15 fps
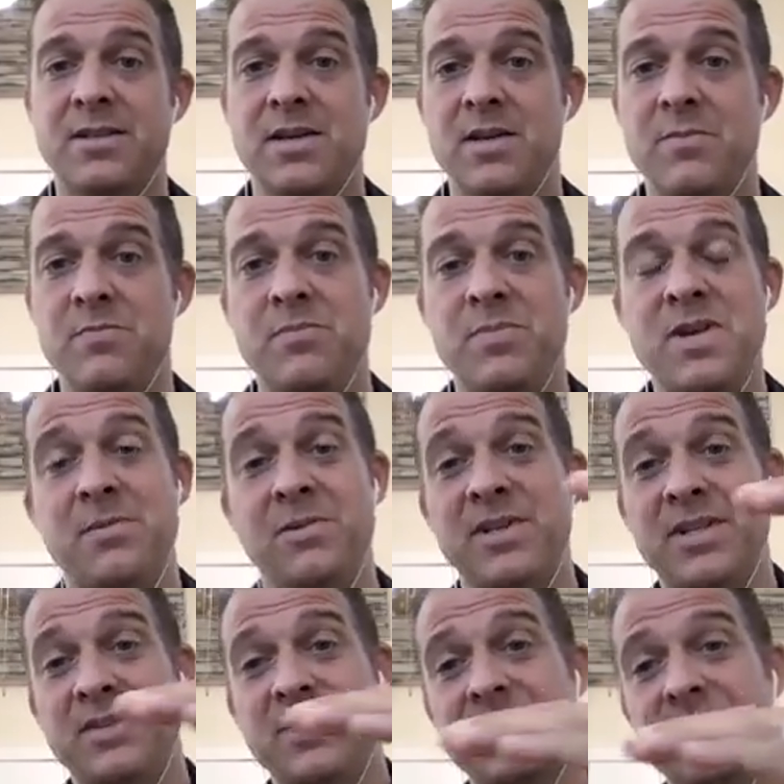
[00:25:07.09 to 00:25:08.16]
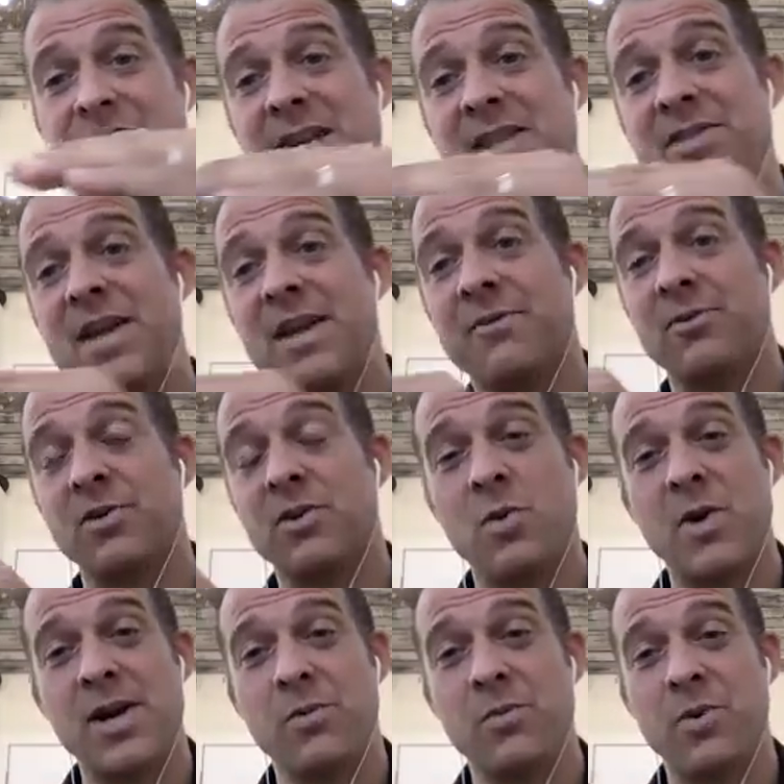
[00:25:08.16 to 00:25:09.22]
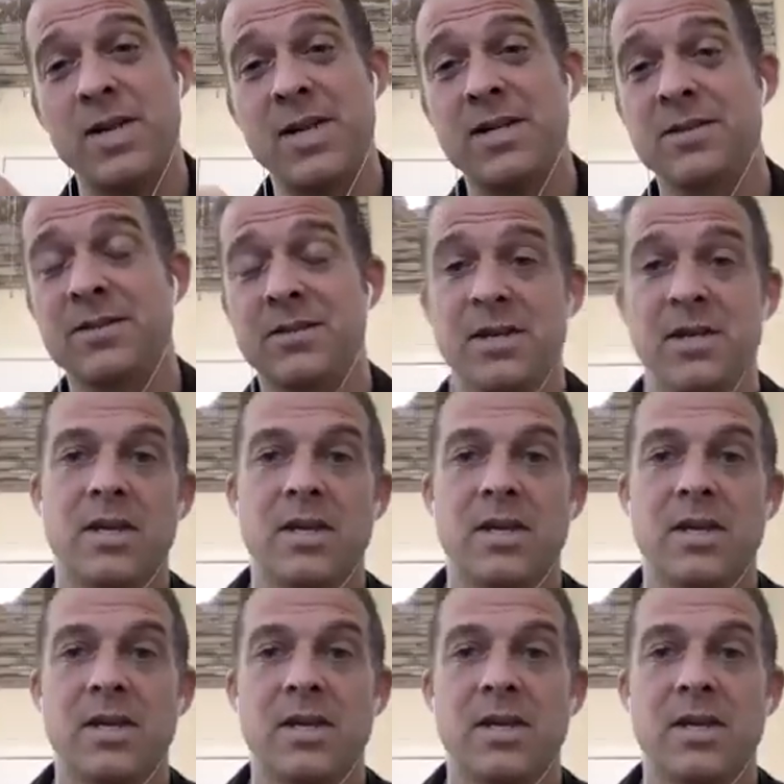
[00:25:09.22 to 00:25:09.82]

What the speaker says: and be able to extend that for quite a ways,